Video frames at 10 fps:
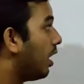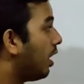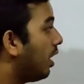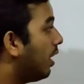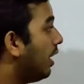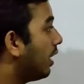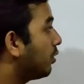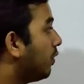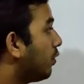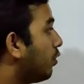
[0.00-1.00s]
Length
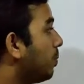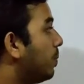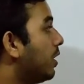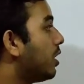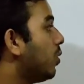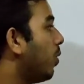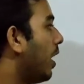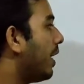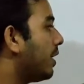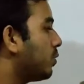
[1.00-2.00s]
of road
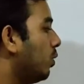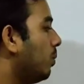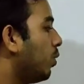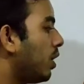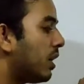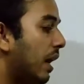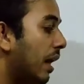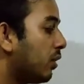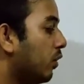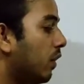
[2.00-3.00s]
PQRS will be what?
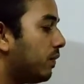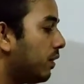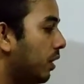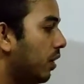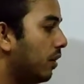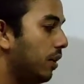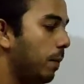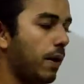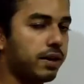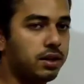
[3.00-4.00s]
Length of the
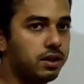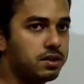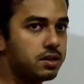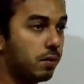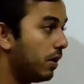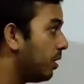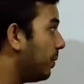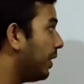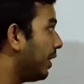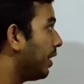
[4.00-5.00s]
park, that is 70
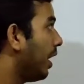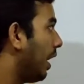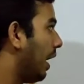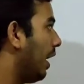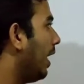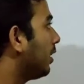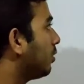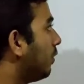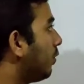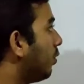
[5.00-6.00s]
meter, and length
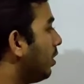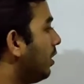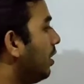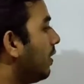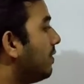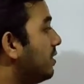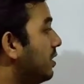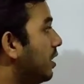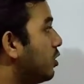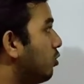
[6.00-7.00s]
of road
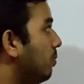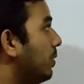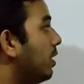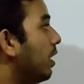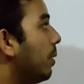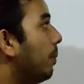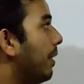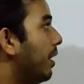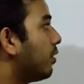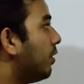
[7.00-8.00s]
EFGH will be
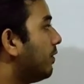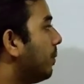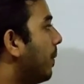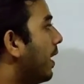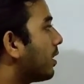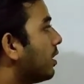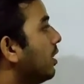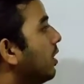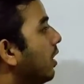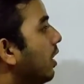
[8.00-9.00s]
breadth of the park,
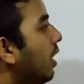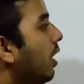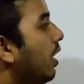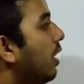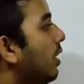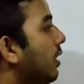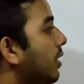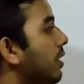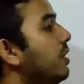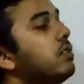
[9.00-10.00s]

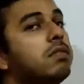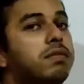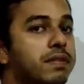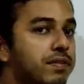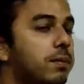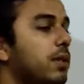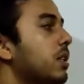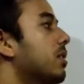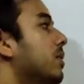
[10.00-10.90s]
that is 50 meter.